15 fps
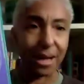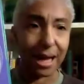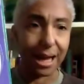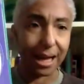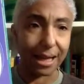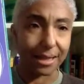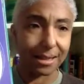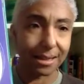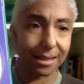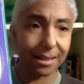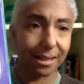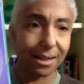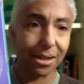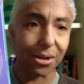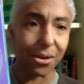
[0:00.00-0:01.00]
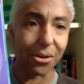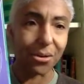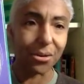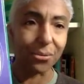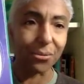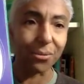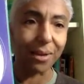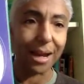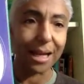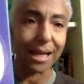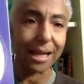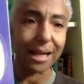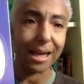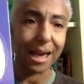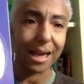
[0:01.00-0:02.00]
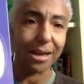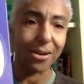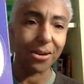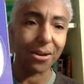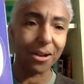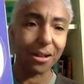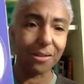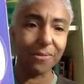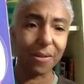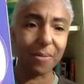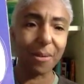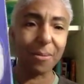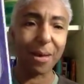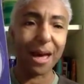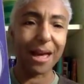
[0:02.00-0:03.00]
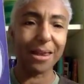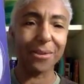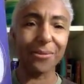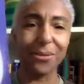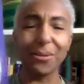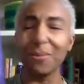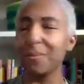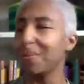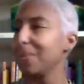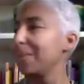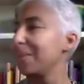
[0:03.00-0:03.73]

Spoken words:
hat. Are you ready? Cake called from the bathroom.